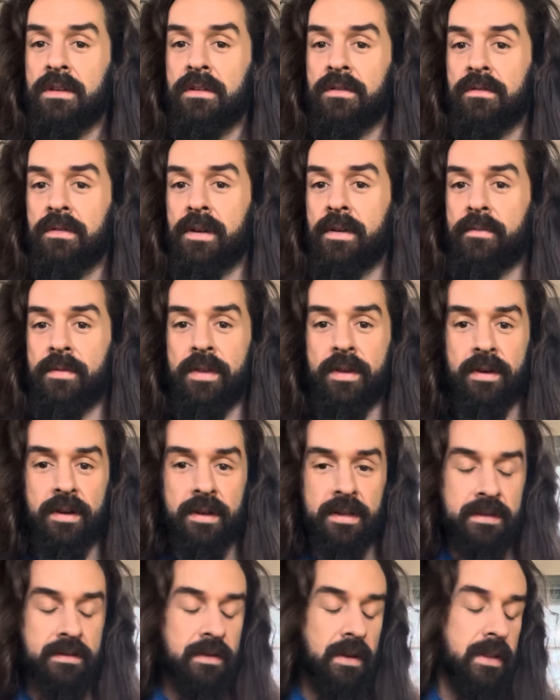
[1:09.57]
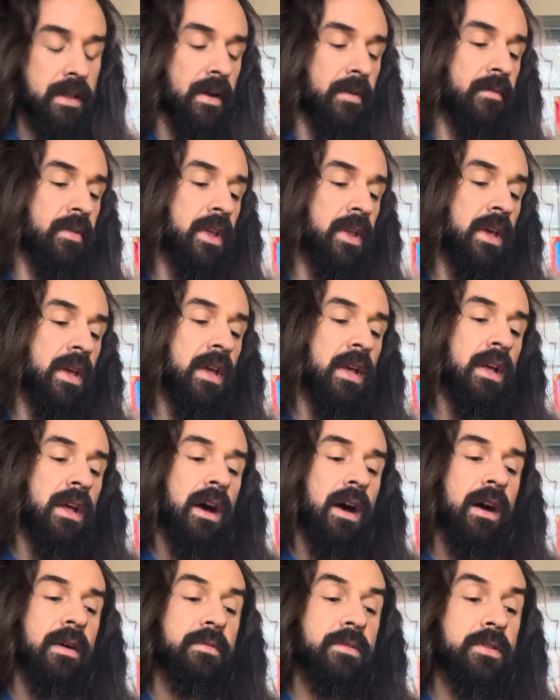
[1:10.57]
right, there it is right there.
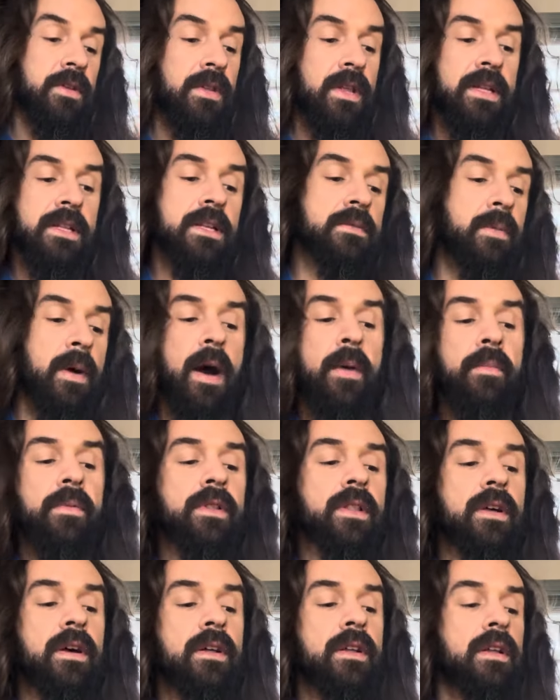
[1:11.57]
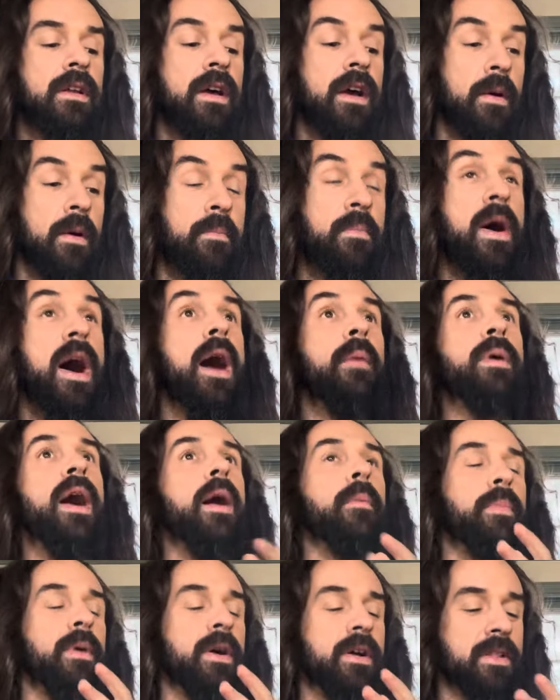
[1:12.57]
So that does pop
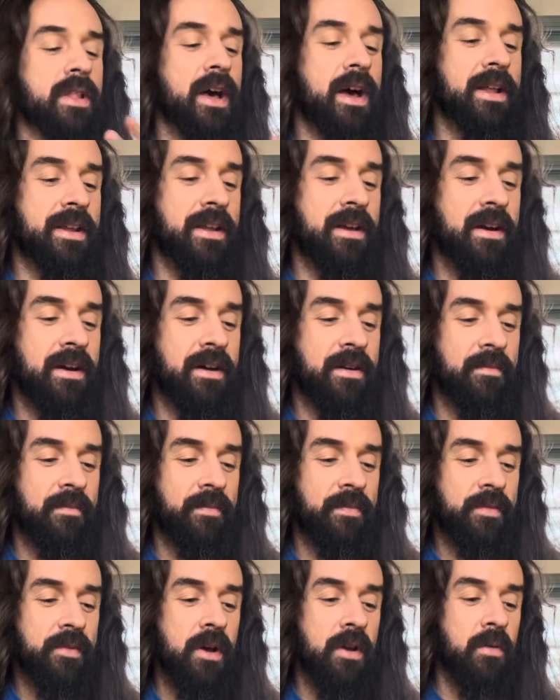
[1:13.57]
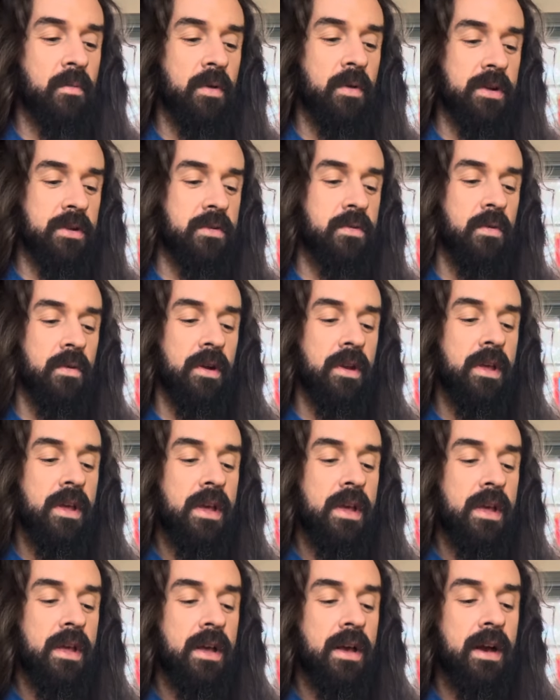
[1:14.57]
up a lot on a 1 chord.
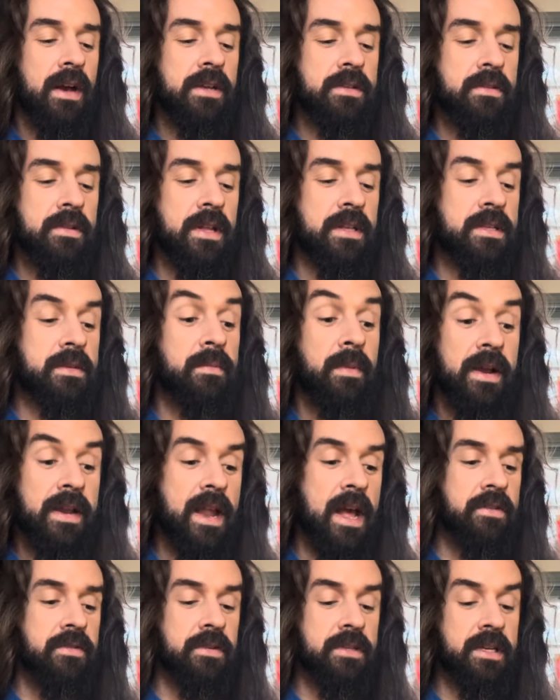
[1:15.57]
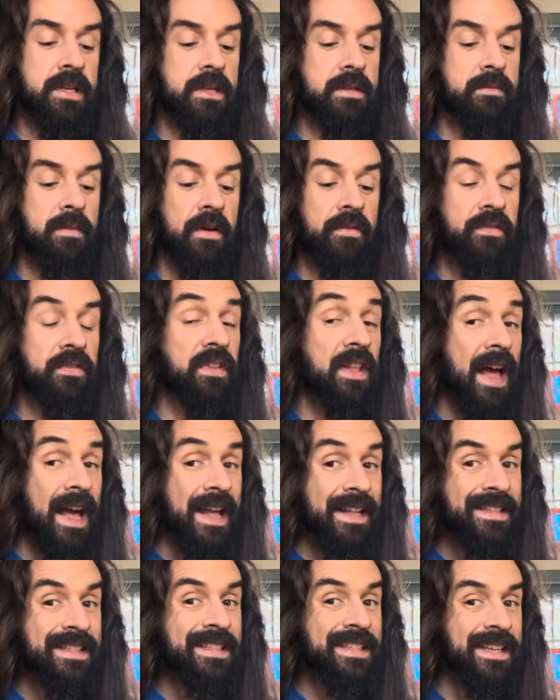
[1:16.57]
So that's my natural 6. My
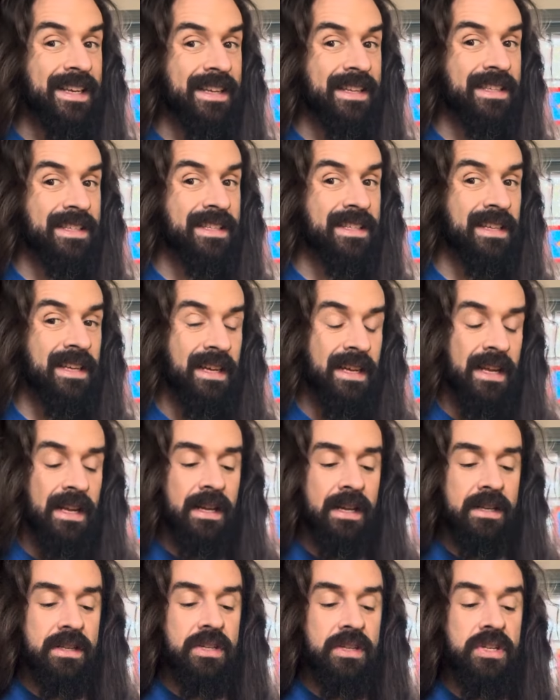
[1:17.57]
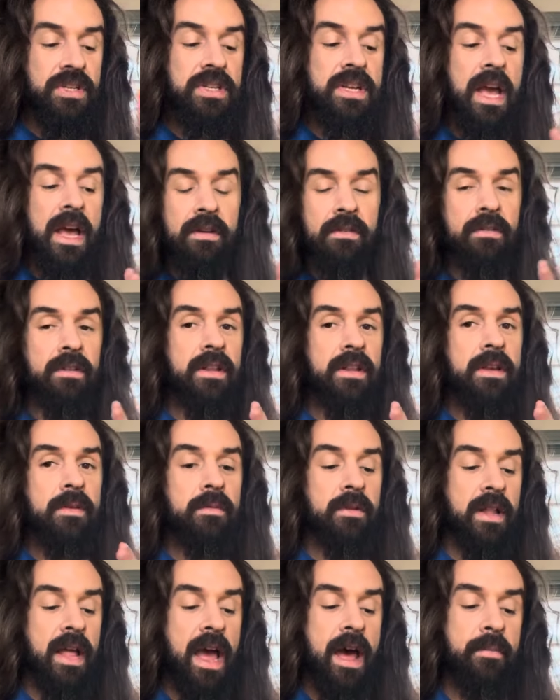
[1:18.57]
flat 6 generally
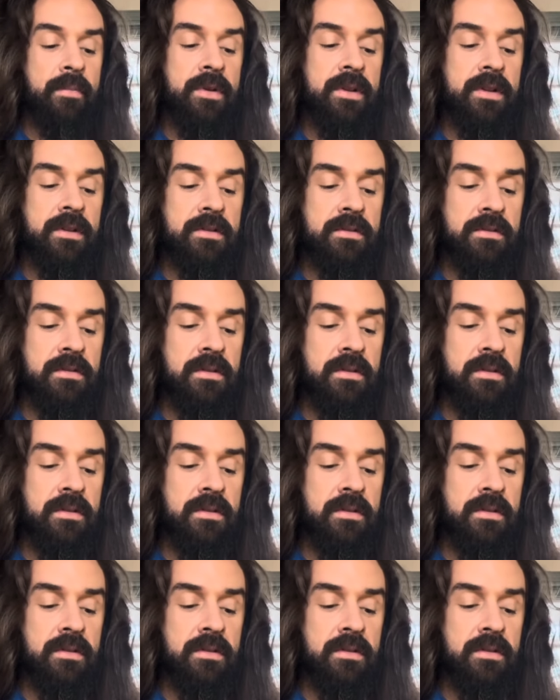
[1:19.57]
will happen,